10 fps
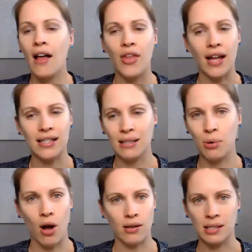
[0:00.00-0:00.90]
that's
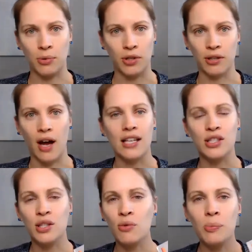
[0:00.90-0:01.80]
impossible you
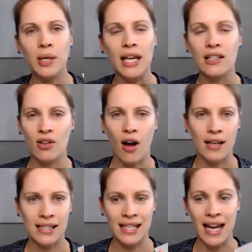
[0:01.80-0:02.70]
guys you will be
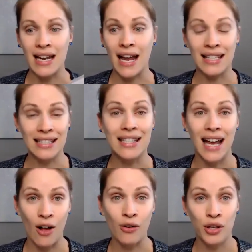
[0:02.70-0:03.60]
exhausted and i can
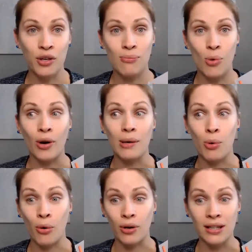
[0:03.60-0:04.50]
tell you more
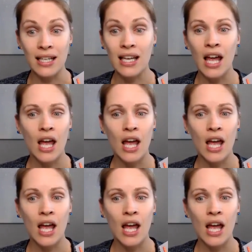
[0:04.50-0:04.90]
importantly